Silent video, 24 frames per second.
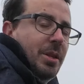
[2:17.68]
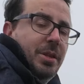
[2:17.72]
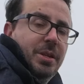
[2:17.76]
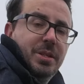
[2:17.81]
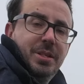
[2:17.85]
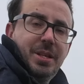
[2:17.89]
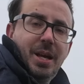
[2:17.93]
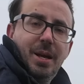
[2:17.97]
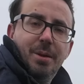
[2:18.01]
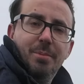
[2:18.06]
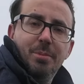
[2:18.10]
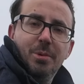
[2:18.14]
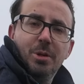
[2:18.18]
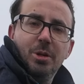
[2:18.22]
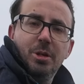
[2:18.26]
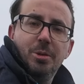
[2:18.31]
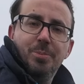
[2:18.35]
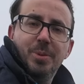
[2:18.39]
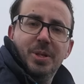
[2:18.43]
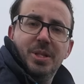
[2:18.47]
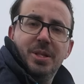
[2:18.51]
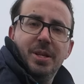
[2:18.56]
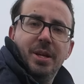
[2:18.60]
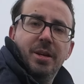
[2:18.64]
The same could
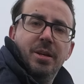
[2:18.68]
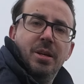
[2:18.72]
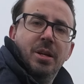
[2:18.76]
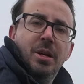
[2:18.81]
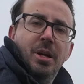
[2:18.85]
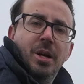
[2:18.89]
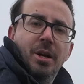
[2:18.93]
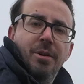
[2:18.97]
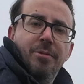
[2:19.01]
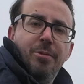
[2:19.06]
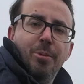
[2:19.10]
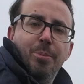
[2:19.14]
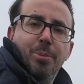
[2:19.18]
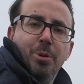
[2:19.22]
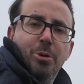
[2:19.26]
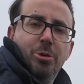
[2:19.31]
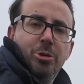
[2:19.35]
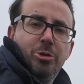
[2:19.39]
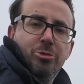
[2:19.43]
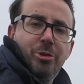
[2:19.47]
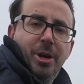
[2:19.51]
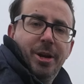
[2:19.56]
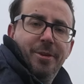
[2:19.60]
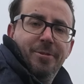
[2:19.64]
be said for
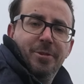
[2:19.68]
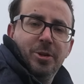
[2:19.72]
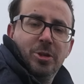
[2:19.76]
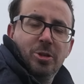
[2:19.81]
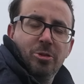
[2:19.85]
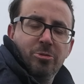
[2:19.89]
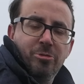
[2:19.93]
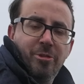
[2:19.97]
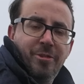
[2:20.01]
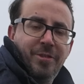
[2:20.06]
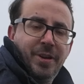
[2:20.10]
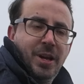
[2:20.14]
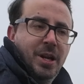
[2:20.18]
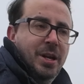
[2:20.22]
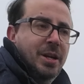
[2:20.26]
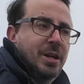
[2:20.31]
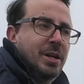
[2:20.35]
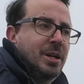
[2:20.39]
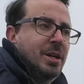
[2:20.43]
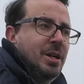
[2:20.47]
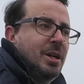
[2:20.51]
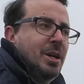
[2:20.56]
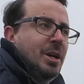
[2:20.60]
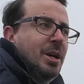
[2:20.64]
portrait photography.
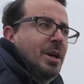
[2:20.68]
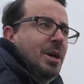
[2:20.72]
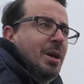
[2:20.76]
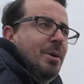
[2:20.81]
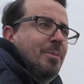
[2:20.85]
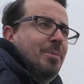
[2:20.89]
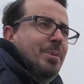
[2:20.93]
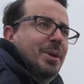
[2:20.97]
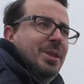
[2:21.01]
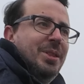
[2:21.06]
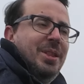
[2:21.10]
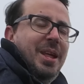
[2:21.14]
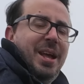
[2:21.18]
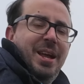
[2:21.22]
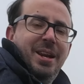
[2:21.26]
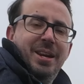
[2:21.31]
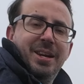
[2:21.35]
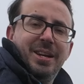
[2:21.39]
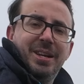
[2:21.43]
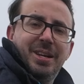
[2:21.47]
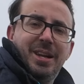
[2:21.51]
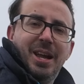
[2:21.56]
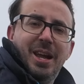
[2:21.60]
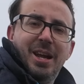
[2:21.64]
But then
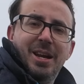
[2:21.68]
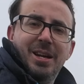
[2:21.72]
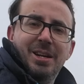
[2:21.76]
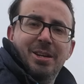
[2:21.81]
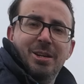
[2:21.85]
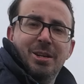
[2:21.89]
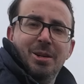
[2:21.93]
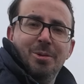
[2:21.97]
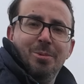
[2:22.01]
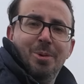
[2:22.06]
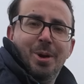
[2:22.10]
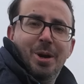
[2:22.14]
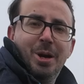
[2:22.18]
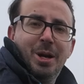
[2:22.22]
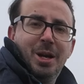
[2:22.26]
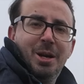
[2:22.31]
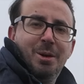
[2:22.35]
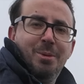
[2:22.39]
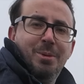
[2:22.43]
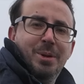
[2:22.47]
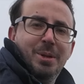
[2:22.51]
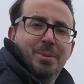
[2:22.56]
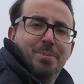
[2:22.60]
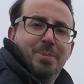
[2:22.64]
again, you're
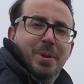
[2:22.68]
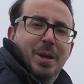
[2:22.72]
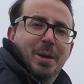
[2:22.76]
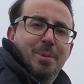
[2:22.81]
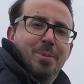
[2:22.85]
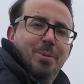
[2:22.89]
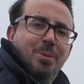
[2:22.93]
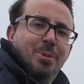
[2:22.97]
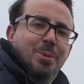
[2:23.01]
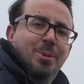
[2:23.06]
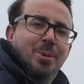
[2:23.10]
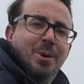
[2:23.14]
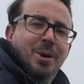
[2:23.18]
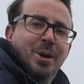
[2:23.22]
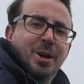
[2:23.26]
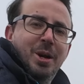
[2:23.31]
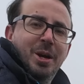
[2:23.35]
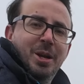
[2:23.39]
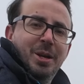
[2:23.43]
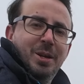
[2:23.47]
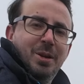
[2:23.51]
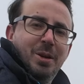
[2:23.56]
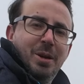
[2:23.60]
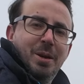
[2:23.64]
working with people,
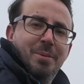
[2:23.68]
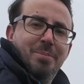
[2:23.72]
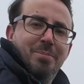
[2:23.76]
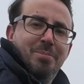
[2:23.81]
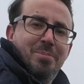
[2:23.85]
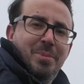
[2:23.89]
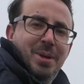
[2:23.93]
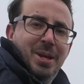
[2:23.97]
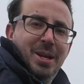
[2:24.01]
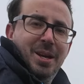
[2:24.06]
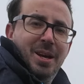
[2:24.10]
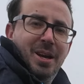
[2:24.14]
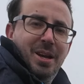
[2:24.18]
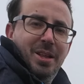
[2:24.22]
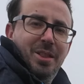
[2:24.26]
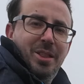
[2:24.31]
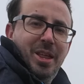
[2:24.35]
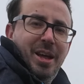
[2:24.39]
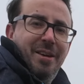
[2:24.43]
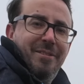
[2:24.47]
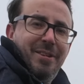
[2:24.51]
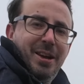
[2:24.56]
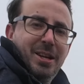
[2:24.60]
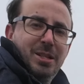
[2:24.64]
you've got to meet
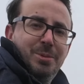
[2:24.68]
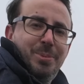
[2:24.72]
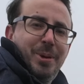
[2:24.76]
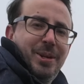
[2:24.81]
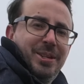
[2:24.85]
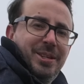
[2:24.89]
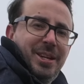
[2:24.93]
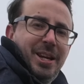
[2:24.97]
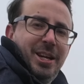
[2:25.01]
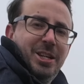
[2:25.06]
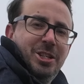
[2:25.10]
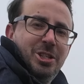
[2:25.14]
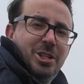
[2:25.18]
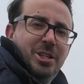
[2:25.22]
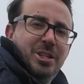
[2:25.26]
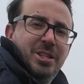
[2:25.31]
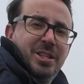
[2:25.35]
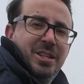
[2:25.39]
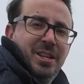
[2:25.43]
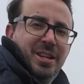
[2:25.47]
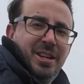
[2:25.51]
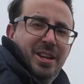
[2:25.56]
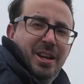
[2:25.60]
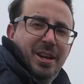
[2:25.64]
their expectations.